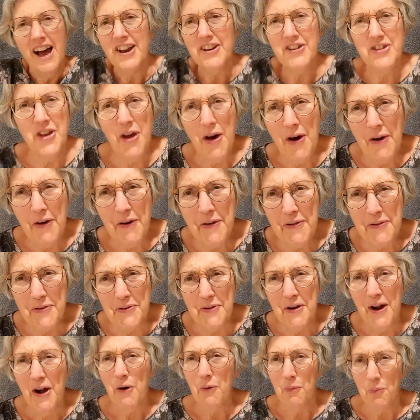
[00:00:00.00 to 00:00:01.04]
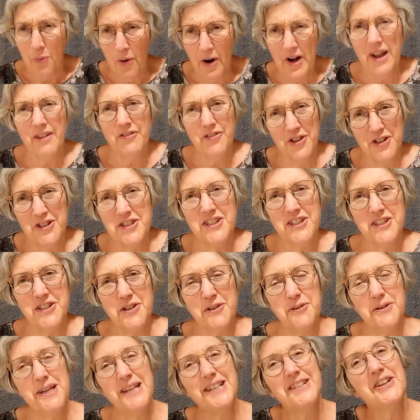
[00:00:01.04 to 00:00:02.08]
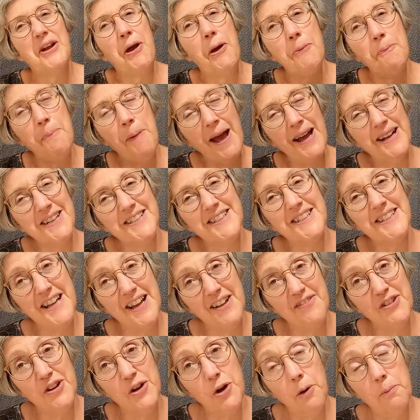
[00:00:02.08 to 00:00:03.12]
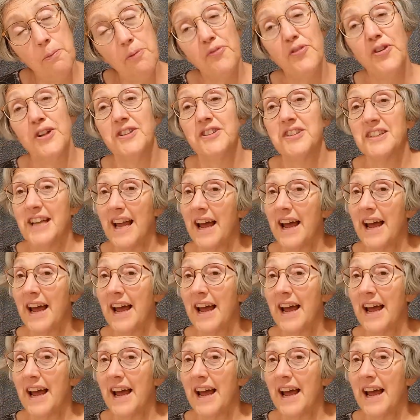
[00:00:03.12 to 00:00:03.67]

no, what I've got to do is go back to David Copperfield.